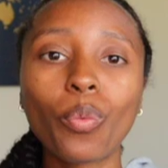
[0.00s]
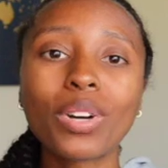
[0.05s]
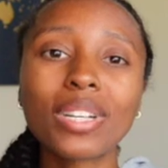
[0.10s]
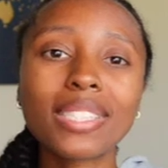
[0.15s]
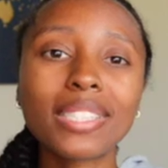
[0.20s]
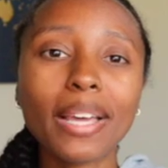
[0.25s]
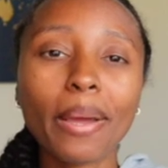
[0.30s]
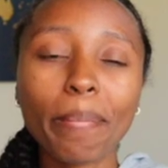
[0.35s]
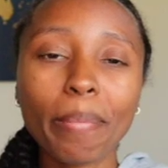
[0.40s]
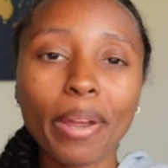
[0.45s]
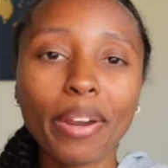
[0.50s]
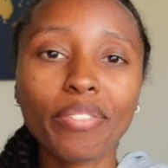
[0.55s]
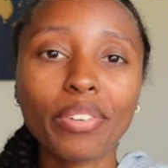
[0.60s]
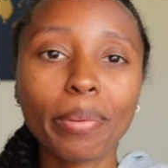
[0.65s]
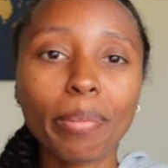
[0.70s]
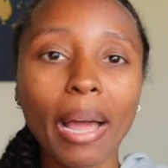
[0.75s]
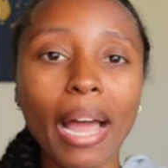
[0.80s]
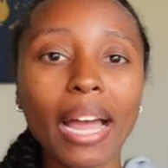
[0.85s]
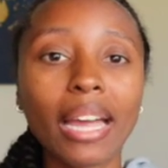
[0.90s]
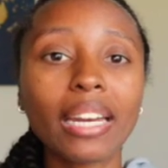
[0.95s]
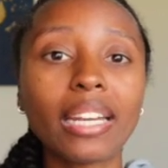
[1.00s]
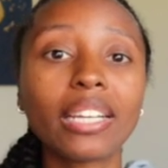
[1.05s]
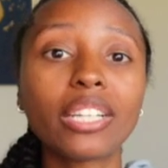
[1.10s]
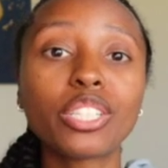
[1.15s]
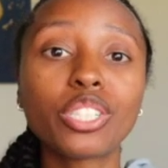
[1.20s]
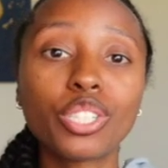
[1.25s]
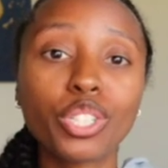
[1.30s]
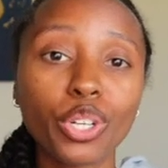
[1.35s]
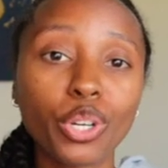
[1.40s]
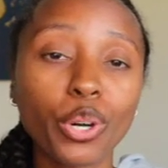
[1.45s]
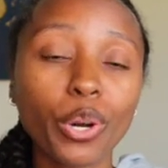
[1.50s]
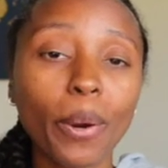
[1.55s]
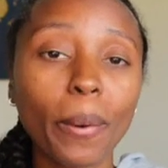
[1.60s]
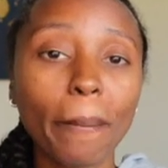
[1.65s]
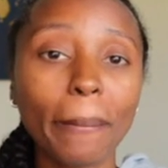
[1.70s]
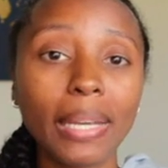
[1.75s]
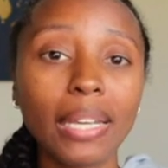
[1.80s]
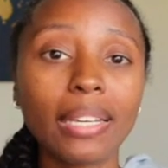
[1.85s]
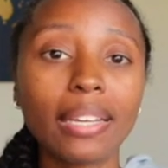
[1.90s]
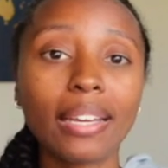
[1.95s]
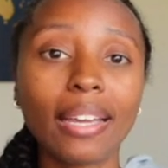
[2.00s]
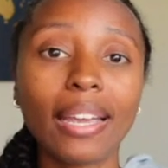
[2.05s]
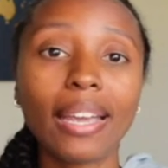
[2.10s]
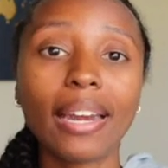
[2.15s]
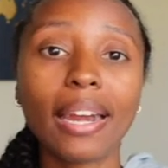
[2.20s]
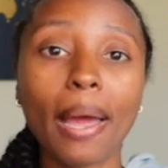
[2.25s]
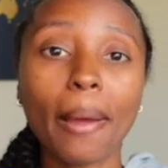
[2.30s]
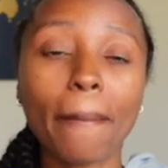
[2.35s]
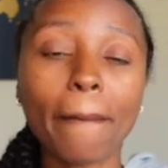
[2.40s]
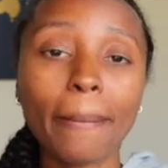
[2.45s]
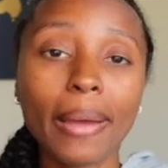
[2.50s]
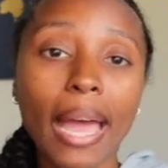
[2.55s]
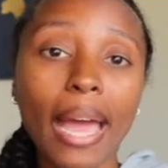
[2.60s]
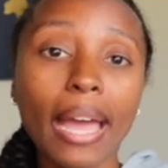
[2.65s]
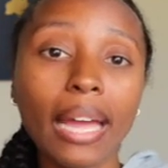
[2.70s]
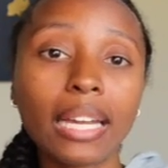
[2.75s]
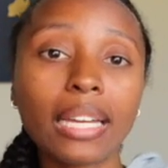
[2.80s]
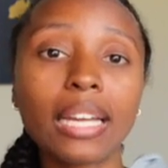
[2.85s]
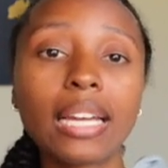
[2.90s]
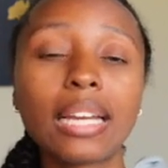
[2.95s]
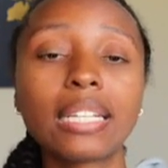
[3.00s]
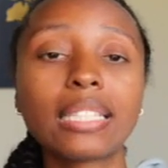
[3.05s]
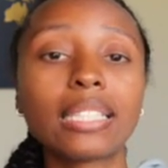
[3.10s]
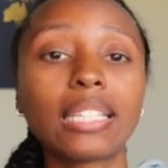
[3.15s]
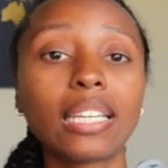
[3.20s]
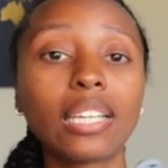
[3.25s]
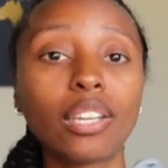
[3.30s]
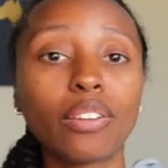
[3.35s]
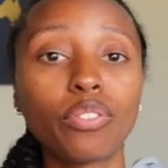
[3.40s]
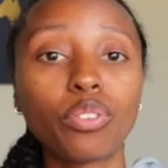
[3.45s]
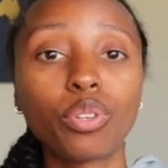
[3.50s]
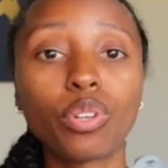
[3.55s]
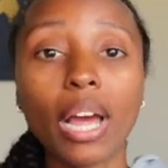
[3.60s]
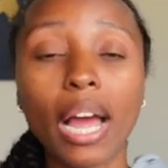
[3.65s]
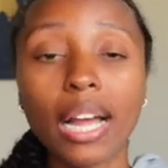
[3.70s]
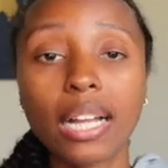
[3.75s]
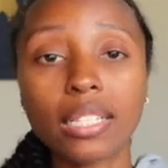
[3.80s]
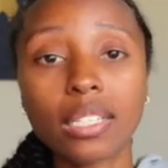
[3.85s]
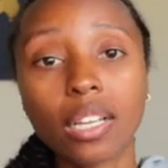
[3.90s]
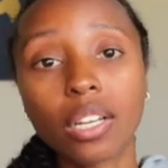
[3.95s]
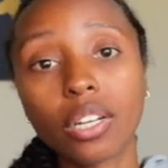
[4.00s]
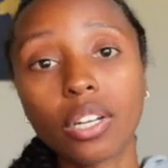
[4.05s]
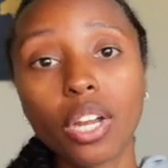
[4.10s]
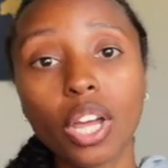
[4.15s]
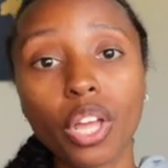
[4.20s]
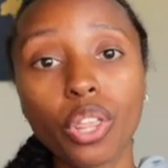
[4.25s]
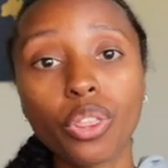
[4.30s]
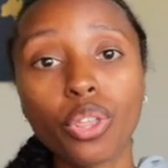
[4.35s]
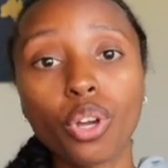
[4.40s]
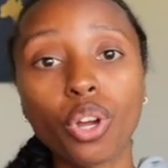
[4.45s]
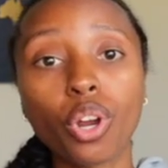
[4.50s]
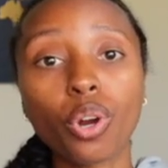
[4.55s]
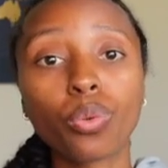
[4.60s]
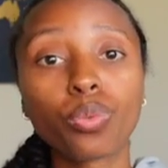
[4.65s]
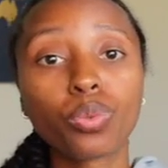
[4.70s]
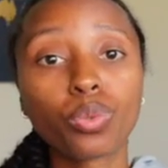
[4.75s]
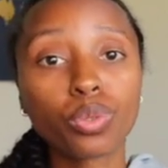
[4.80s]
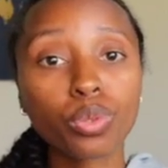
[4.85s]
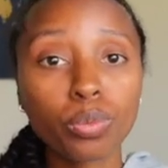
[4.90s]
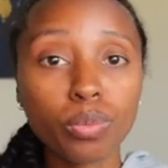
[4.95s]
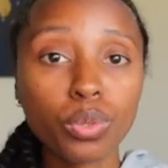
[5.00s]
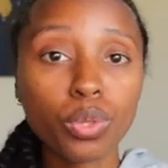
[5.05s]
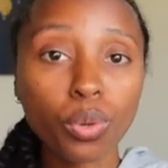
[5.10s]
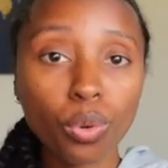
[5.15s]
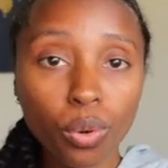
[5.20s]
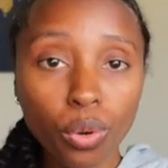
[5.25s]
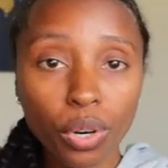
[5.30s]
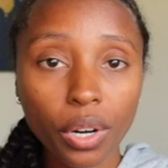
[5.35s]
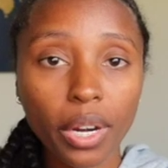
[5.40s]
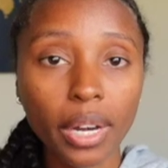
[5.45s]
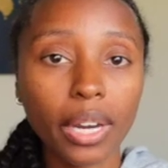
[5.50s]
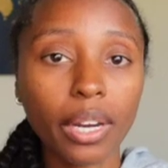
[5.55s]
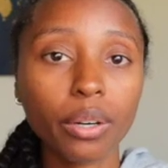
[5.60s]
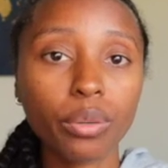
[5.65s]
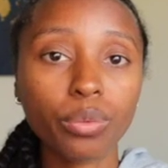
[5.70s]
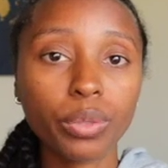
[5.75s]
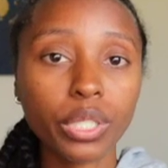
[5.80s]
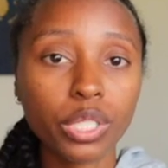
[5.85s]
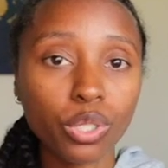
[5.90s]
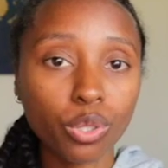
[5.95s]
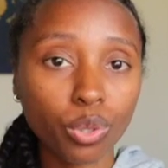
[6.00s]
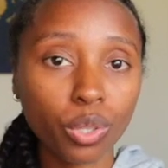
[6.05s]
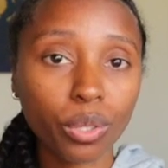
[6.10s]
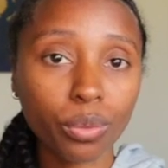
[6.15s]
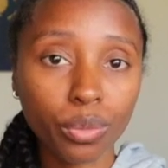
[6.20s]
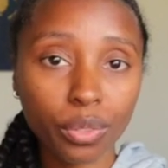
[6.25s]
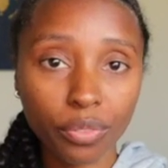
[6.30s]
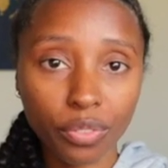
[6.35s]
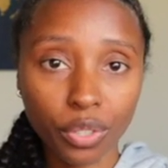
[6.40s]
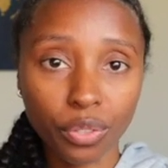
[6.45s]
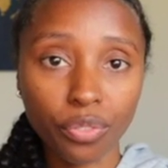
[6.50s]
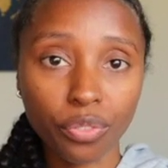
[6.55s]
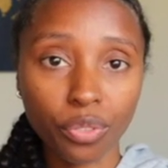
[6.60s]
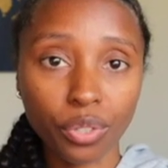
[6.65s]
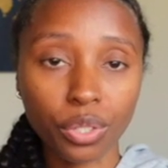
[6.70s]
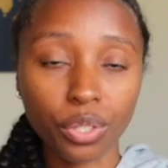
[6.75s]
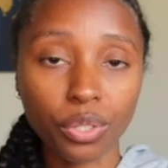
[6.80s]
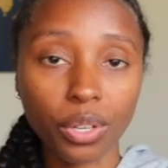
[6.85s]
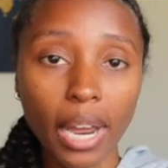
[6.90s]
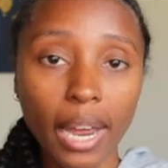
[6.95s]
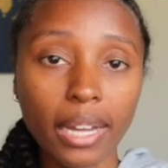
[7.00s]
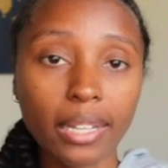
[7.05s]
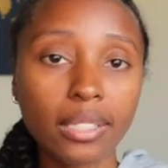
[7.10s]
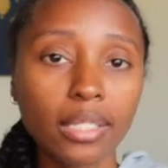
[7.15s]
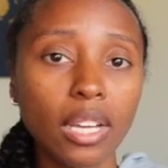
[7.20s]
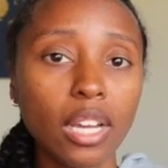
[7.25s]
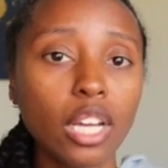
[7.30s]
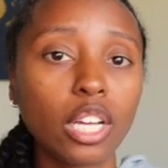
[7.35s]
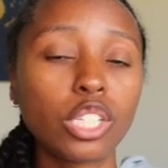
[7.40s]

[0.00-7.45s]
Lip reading: What's up, everybody? It's your girl Mia, and I'm back to give you guys another room tour and resort review for you guys.